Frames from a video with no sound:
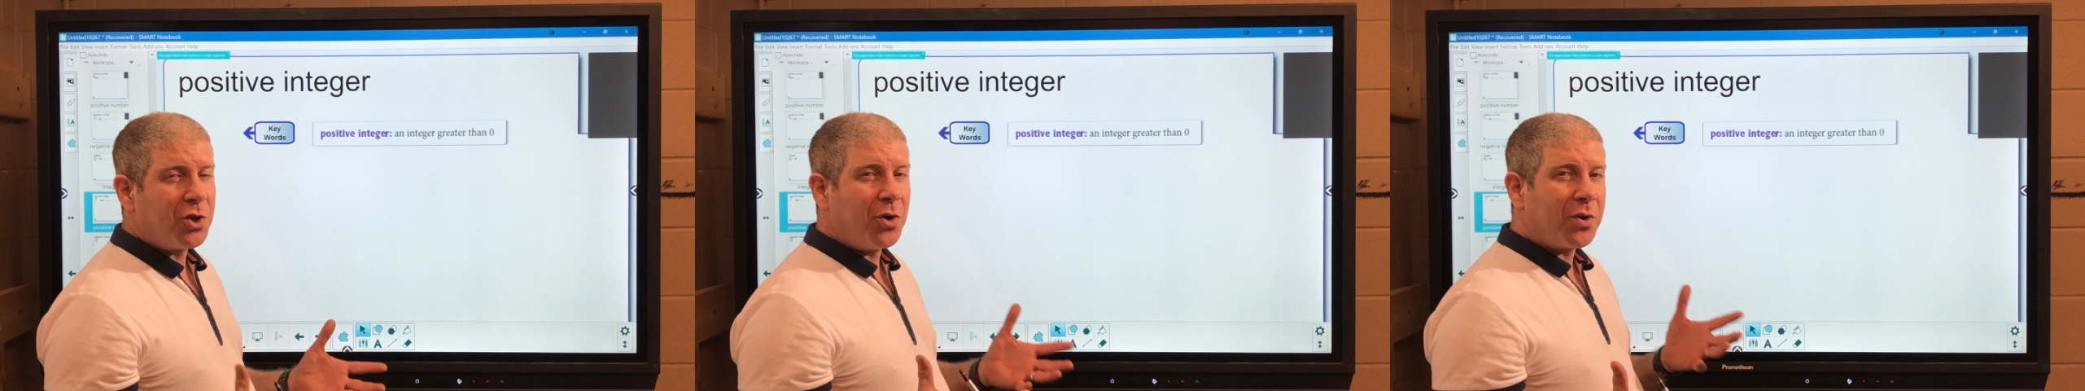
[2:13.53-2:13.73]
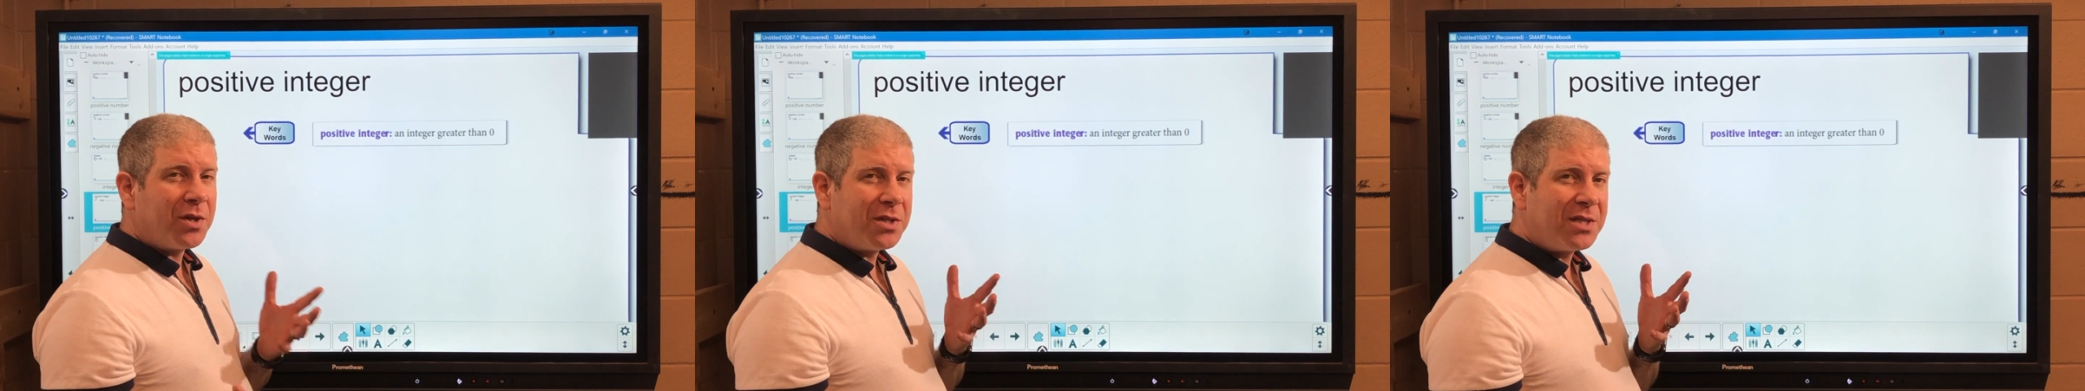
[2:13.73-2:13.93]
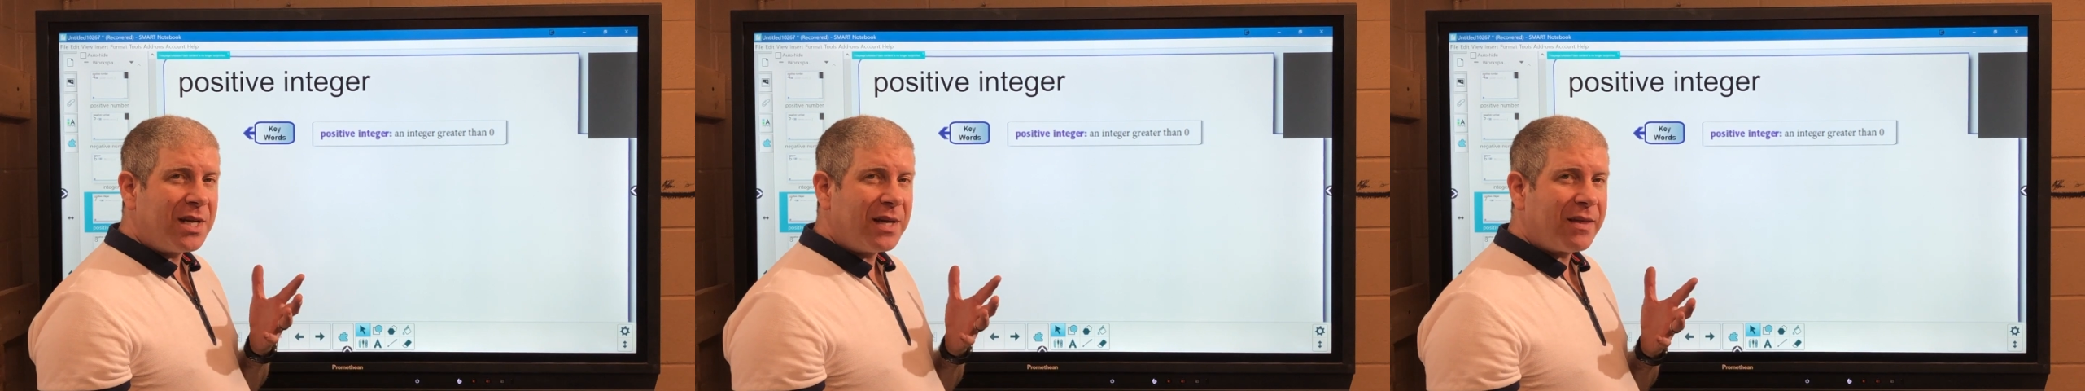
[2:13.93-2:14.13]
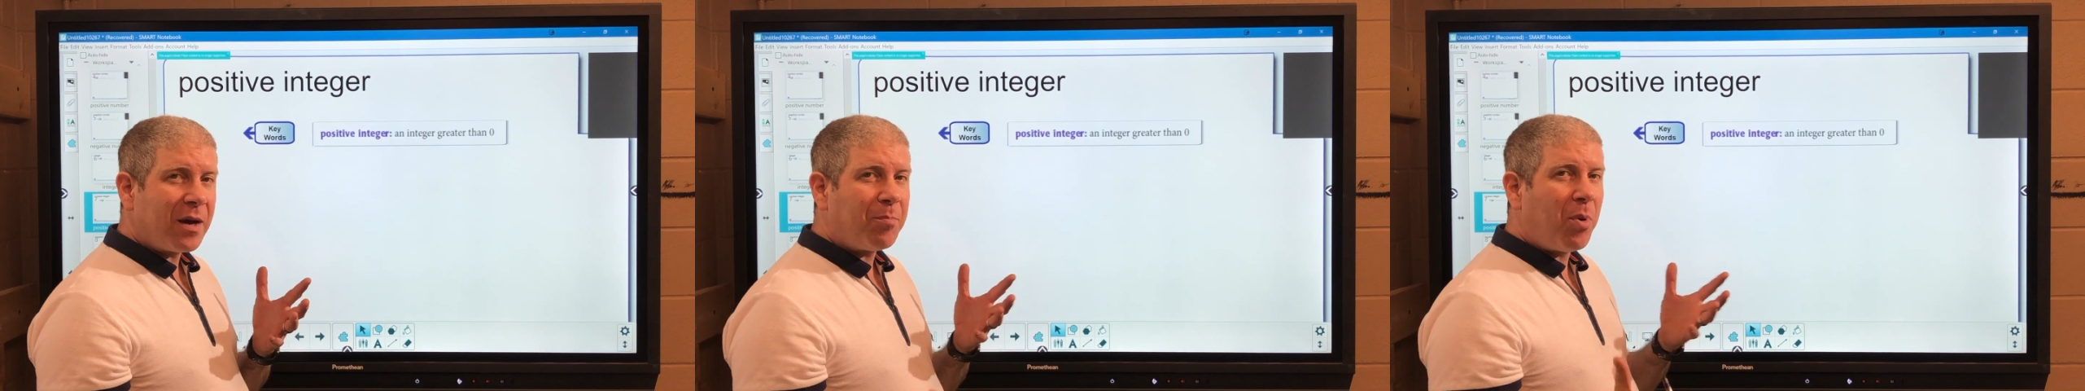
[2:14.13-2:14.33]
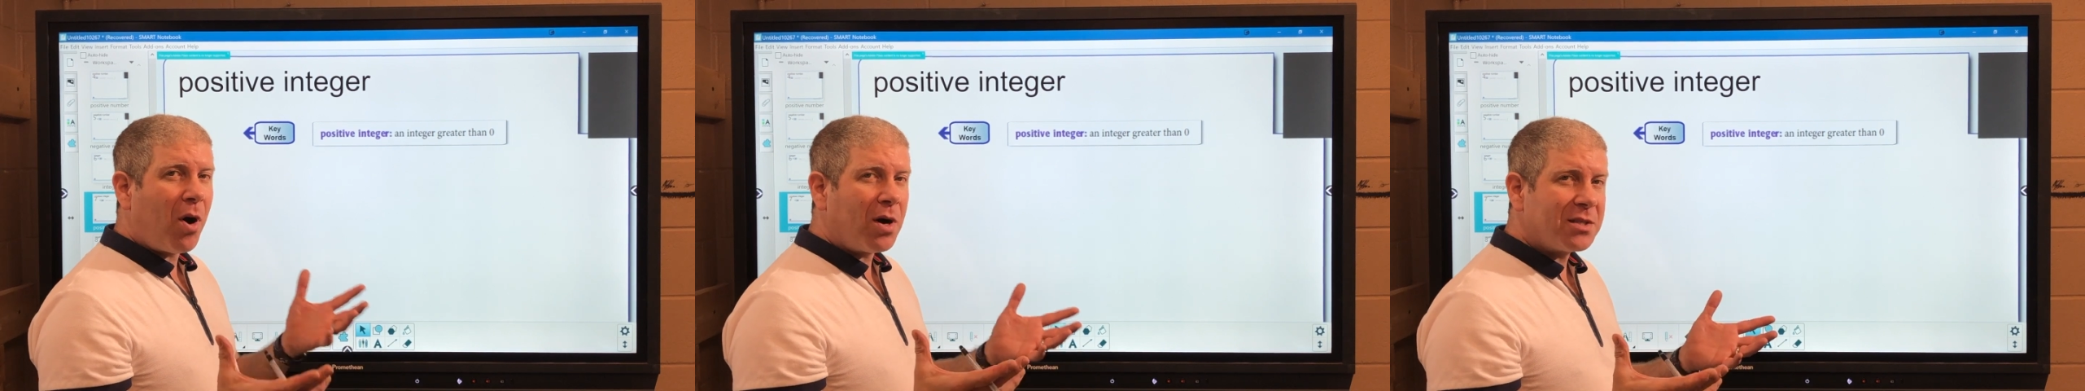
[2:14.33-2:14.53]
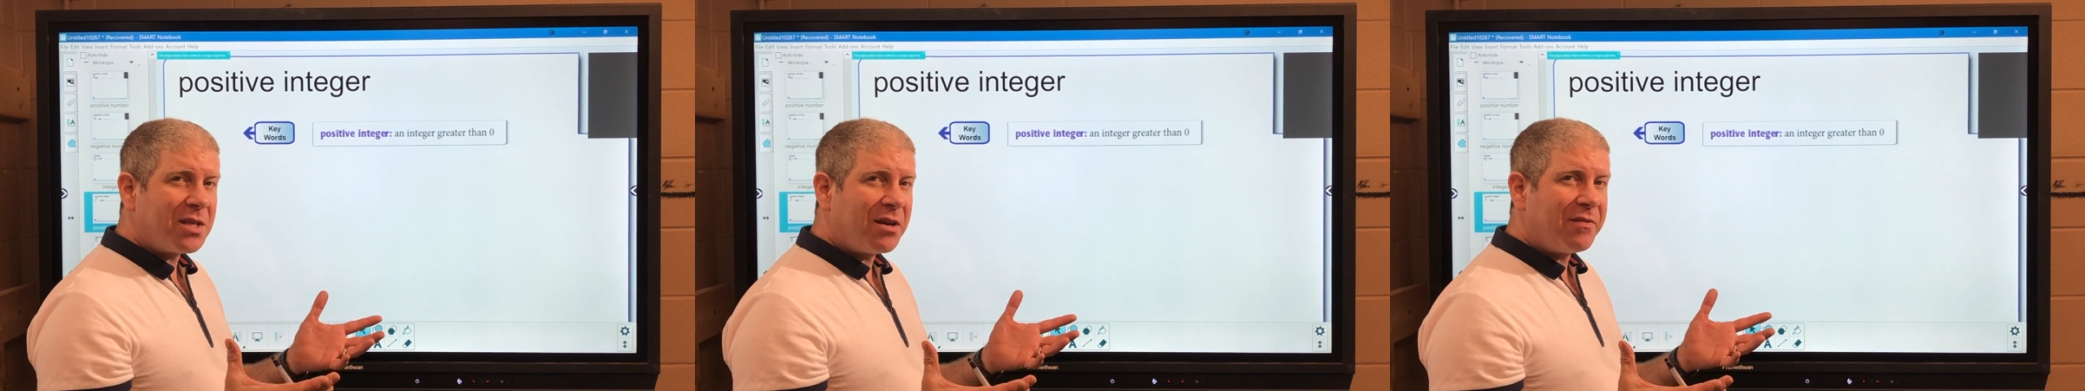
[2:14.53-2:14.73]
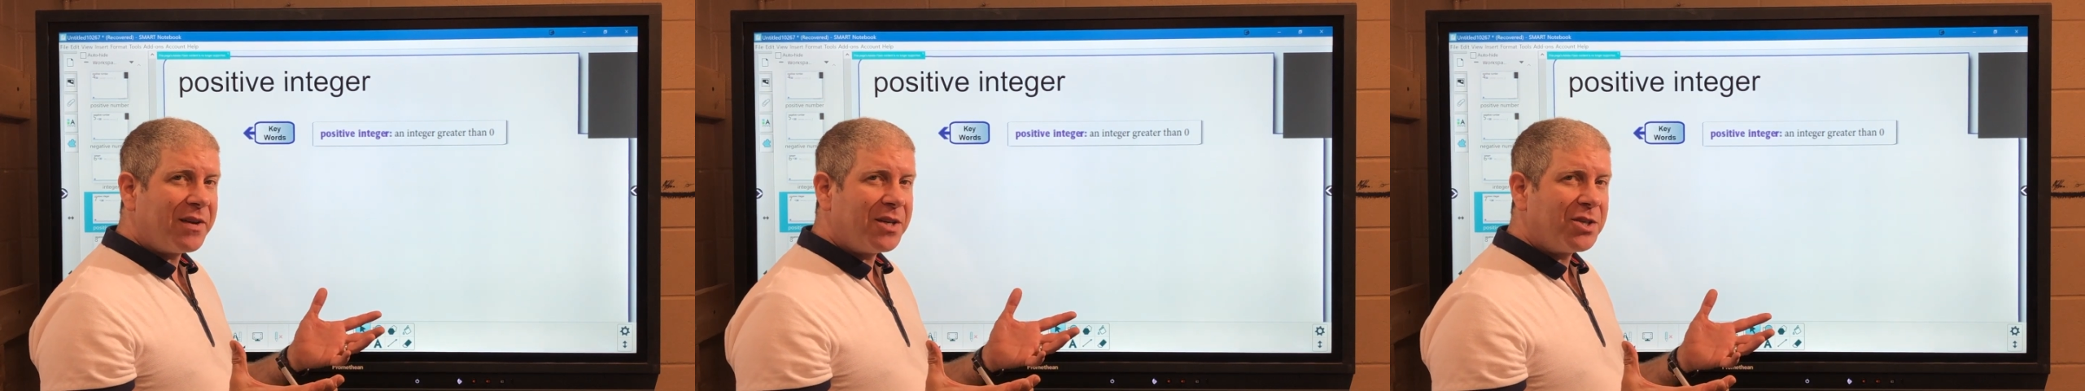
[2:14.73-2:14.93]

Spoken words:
you can see that a positive